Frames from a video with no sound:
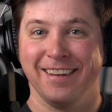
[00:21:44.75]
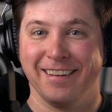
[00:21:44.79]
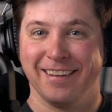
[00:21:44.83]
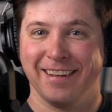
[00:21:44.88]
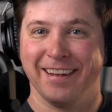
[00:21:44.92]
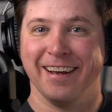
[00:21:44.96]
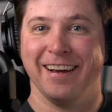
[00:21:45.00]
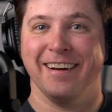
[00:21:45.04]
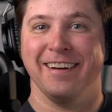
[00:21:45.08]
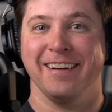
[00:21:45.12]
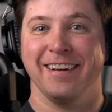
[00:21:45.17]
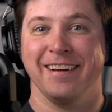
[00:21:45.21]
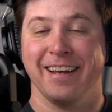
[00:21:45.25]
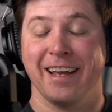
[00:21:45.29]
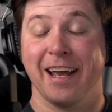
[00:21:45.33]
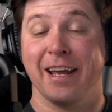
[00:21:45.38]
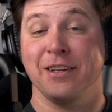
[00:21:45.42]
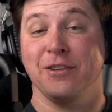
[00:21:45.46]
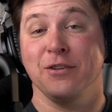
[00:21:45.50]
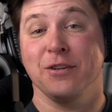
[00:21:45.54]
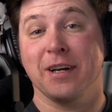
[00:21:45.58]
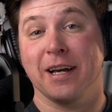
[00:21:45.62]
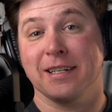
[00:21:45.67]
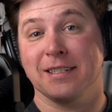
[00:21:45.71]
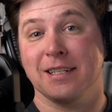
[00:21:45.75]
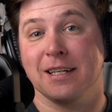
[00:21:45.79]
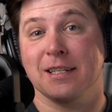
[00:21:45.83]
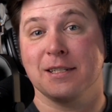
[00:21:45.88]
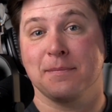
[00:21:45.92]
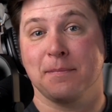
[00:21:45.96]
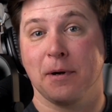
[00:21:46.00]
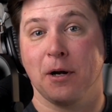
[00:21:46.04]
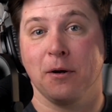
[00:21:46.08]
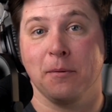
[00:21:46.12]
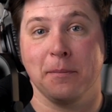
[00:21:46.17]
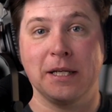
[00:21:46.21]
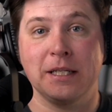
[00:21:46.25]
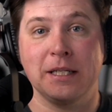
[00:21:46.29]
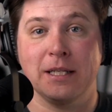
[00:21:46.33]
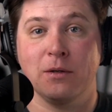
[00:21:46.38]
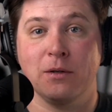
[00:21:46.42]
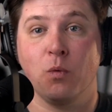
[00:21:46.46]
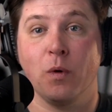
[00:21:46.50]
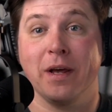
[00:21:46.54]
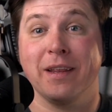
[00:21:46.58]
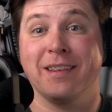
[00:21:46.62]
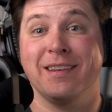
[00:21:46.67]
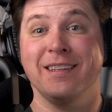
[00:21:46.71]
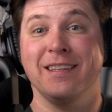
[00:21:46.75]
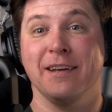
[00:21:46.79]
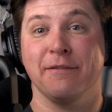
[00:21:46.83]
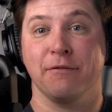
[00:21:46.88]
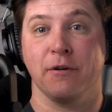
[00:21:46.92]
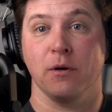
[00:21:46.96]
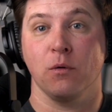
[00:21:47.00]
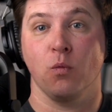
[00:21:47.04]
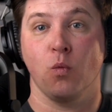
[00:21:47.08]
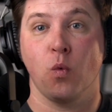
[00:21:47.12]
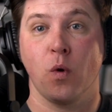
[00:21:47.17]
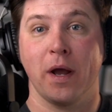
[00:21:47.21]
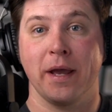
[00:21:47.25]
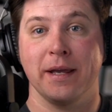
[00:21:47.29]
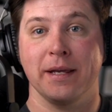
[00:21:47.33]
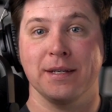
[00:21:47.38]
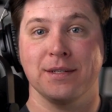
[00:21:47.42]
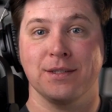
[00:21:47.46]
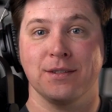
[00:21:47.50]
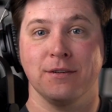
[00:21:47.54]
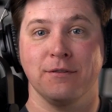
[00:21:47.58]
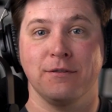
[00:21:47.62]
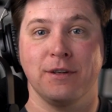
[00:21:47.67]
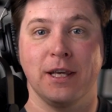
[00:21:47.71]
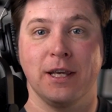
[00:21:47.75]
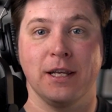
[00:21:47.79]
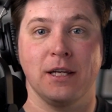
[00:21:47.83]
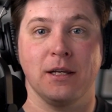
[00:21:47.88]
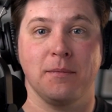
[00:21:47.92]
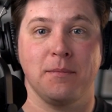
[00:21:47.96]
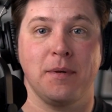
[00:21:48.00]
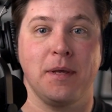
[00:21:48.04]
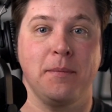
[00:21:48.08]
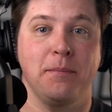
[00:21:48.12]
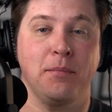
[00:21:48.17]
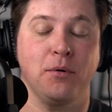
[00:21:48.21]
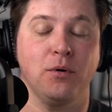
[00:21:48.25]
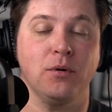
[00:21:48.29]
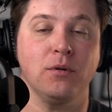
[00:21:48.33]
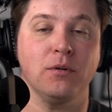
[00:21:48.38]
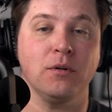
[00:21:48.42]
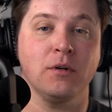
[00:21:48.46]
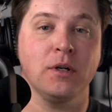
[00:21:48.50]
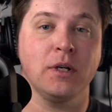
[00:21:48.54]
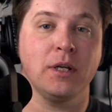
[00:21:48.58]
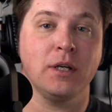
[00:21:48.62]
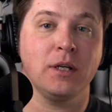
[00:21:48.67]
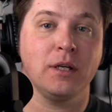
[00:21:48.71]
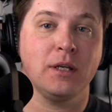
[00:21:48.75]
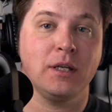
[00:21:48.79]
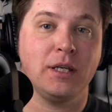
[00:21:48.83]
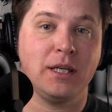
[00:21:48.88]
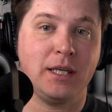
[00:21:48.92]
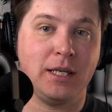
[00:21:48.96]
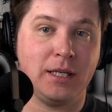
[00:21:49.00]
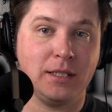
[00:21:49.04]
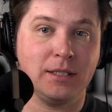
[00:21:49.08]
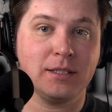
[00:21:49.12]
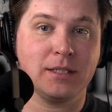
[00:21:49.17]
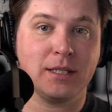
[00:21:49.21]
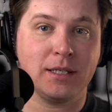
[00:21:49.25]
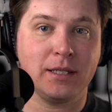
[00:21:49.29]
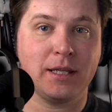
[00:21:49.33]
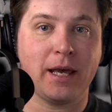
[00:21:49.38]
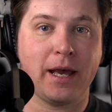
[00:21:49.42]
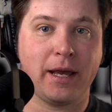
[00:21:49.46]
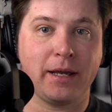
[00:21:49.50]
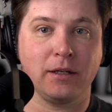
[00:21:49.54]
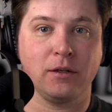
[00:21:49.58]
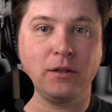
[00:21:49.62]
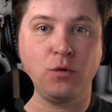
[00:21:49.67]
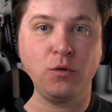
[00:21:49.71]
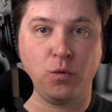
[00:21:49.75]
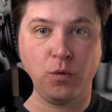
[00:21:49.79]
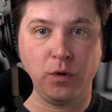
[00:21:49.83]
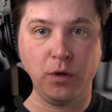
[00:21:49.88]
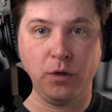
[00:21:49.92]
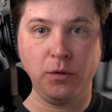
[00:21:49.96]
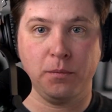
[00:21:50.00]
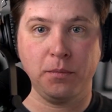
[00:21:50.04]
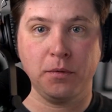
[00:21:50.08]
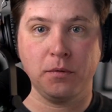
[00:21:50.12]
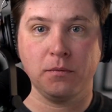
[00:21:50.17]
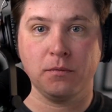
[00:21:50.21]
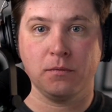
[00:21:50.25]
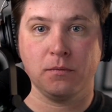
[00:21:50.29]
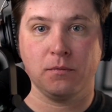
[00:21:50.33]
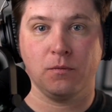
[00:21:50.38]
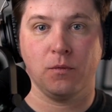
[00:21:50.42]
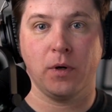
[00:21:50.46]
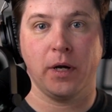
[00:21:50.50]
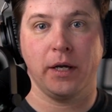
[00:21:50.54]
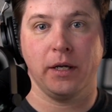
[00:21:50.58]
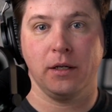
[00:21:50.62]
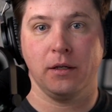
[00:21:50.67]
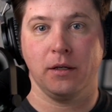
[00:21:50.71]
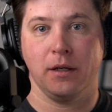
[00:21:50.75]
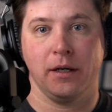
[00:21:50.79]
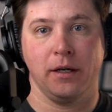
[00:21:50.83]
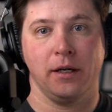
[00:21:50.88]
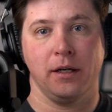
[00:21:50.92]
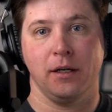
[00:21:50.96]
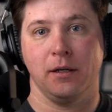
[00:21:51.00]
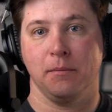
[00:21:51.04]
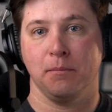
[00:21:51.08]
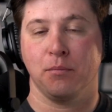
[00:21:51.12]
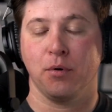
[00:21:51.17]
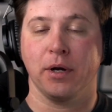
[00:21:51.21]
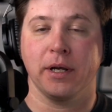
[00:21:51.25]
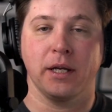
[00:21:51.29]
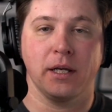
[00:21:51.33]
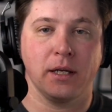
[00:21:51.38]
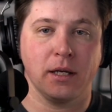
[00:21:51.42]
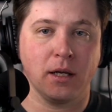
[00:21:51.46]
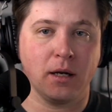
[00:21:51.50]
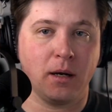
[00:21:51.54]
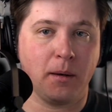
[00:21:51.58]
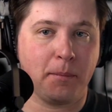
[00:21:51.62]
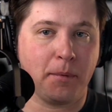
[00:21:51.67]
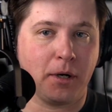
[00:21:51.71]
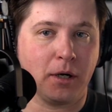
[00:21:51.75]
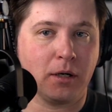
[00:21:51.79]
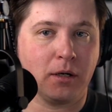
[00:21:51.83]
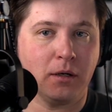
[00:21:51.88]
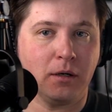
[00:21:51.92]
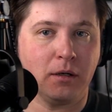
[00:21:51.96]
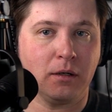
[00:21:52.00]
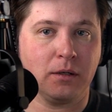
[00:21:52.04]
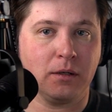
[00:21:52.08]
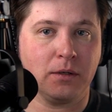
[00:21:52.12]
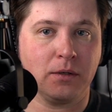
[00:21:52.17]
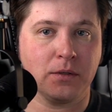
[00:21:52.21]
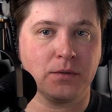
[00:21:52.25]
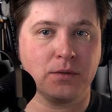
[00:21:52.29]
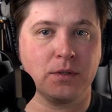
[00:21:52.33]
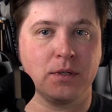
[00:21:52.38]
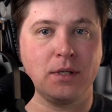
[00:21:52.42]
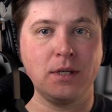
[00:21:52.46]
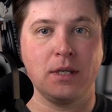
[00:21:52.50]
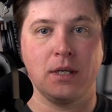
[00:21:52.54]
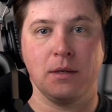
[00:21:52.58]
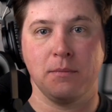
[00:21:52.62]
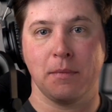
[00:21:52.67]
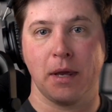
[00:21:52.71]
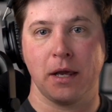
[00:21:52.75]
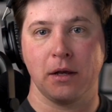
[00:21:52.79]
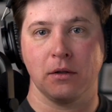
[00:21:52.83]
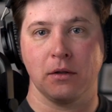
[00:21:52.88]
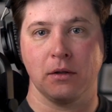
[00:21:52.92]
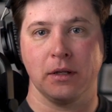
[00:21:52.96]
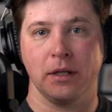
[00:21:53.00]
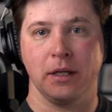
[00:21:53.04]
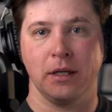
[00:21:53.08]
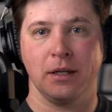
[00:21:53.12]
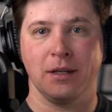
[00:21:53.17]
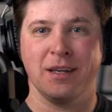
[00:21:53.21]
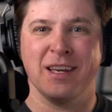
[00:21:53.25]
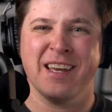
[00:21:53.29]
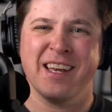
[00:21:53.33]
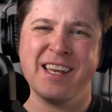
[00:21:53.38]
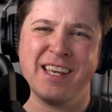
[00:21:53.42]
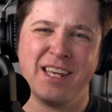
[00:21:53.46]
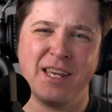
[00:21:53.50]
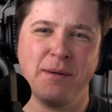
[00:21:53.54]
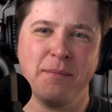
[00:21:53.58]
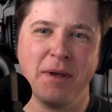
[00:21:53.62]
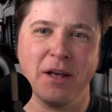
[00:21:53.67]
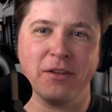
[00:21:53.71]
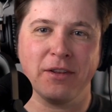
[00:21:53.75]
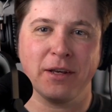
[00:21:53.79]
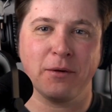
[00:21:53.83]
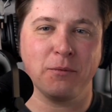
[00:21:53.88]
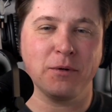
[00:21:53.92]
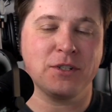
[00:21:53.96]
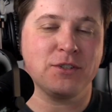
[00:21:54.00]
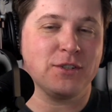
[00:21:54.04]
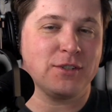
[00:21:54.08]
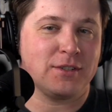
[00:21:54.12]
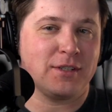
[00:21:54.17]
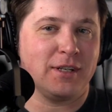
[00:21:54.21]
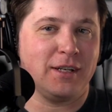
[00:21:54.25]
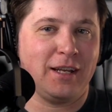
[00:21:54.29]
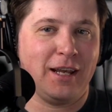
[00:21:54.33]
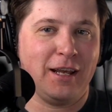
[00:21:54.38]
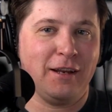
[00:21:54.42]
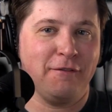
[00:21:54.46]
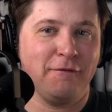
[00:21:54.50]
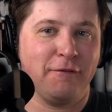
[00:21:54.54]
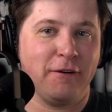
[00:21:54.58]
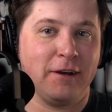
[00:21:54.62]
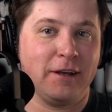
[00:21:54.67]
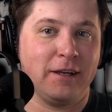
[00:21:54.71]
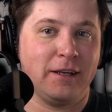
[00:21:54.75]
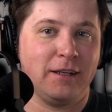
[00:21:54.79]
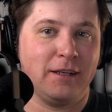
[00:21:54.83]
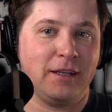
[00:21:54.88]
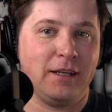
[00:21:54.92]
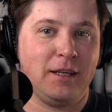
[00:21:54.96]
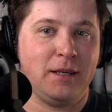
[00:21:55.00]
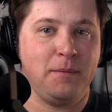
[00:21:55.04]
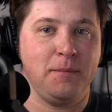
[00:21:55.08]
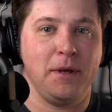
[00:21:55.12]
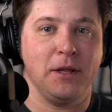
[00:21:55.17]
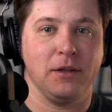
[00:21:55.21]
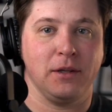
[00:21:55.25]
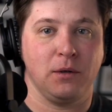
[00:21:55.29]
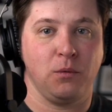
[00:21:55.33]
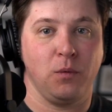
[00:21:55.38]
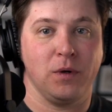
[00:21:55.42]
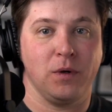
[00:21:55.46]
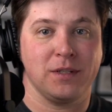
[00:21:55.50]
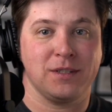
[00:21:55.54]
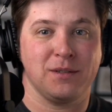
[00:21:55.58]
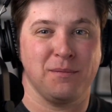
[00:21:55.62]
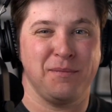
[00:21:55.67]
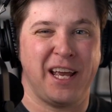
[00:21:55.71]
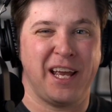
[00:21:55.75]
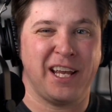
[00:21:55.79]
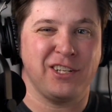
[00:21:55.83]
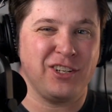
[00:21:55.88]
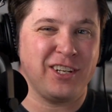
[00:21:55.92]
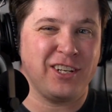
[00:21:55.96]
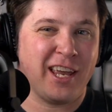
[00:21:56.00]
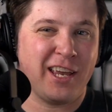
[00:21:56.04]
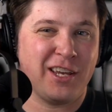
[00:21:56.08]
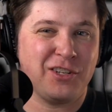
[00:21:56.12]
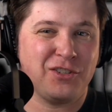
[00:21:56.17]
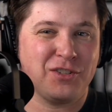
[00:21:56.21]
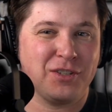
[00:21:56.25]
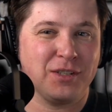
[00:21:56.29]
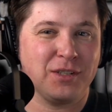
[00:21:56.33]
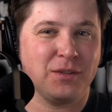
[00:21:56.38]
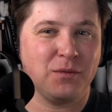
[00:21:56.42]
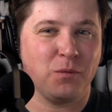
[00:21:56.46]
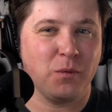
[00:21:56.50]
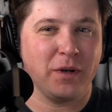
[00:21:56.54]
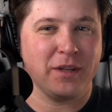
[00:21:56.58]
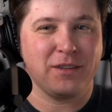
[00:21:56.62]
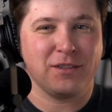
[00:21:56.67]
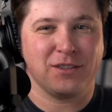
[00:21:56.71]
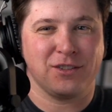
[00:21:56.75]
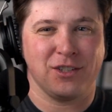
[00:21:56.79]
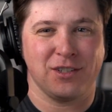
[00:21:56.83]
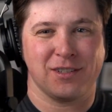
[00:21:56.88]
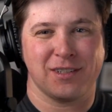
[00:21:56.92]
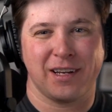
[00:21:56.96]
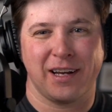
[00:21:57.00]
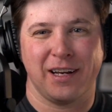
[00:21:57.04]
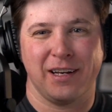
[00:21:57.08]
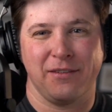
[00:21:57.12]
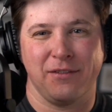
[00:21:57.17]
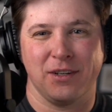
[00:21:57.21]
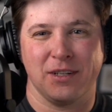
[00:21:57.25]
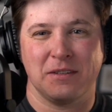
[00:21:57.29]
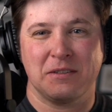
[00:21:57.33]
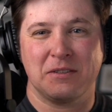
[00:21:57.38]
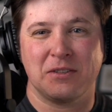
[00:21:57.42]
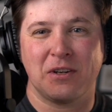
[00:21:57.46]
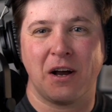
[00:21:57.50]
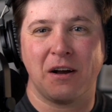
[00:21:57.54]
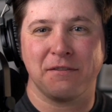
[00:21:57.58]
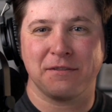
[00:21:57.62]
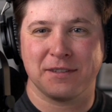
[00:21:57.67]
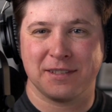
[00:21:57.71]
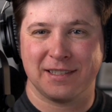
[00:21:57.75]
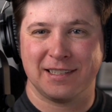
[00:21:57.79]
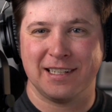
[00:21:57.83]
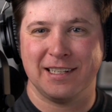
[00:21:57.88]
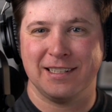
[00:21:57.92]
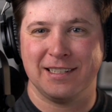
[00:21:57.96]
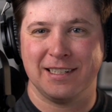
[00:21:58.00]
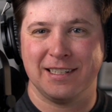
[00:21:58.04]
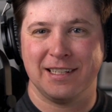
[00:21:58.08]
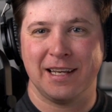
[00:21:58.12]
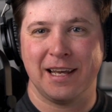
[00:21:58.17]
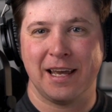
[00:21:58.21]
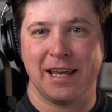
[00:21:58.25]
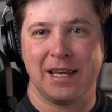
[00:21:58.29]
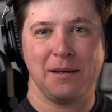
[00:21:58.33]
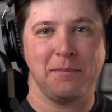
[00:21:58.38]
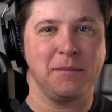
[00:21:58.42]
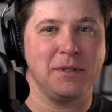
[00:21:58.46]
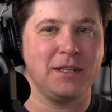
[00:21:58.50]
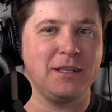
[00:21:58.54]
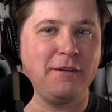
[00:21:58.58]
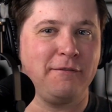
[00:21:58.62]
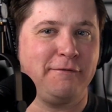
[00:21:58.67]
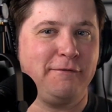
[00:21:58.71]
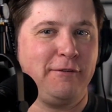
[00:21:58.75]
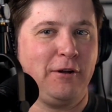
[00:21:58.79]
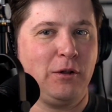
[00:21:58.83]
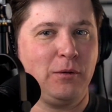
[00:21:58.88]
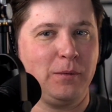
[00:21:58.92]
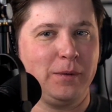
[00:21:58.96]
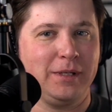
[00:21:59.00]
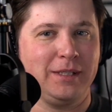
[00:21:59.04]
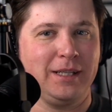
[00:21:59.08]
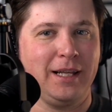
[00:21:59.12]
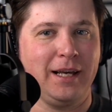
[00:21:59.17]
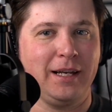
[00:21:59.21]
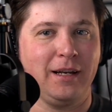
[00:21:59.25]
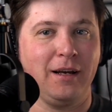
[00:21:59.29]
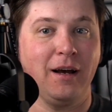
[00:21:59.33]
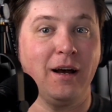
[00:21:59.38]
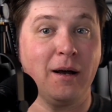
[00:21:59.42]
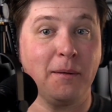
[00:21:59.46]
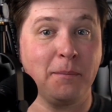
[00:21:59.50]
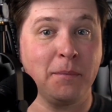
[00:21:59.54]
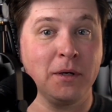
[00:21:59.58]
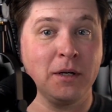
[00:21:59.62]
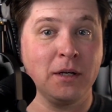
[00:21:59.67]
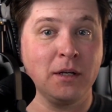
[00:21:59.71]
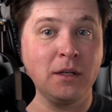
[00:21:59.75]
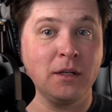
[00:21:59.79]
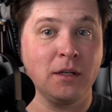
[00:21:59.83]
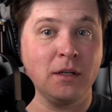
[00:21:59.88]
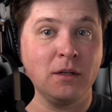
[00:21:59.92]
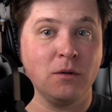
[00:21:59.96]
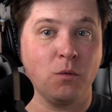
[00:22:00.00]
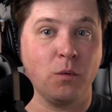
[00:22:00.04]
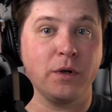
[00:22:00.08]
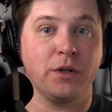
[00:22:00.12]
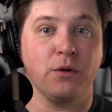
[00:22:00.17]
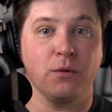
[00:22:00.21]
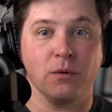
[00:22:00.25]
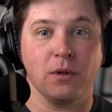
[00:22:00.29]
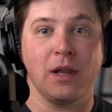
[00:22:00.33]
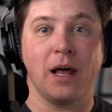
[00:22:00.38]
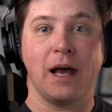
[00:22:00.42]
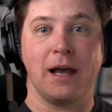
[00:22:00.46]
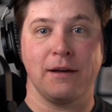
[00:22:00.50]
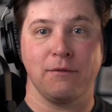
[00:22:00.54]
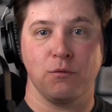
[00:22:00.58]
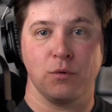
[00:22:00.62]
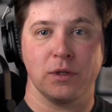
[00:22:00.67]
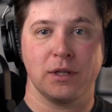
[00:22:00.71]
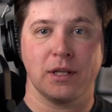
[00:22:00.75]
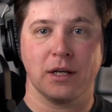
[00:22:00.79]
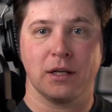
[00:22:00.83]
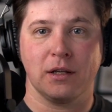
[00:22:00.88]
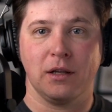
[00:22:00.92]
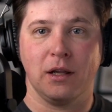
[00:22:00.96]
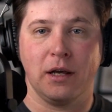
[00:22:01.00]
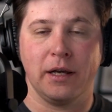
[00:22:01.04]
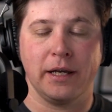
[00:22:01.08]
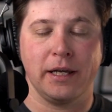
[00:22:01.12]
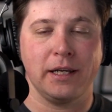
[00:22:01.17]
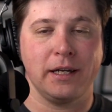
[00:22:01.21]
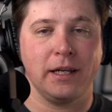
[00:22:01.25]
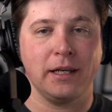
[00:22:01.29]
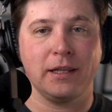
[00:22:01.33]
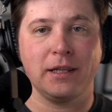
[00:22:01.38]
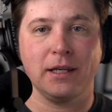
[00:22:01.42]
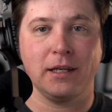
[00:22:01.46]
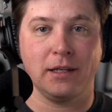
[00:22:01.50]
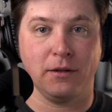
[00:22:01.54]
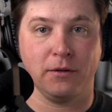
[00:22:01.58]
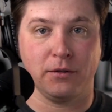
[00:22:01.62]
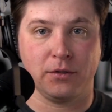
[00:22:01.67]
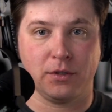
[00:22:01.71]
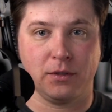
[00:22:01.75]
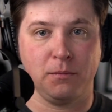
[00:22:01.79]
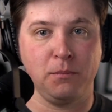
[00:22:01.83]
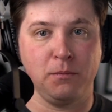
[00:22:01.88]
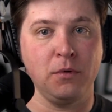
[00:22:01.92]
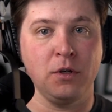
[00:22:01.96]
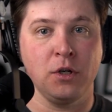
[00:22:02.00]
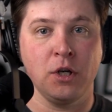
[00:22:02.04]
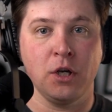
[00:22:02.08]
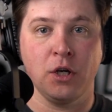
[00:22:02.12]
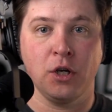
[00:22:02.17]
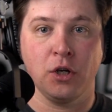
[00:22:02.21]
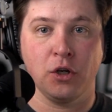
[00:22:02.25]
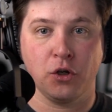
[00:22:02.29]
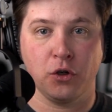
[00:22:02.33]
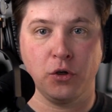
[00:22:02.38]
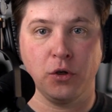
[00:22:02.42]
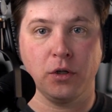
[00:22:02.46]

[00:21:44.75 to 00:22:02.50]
Yeah. And you guys experimented with different ways of getting people into that group, right? Bringing it up on calls, emailing with just an invite, emailing with some education with just kind of a soft CTA, but then following that up when you're live with the client. I think there's some good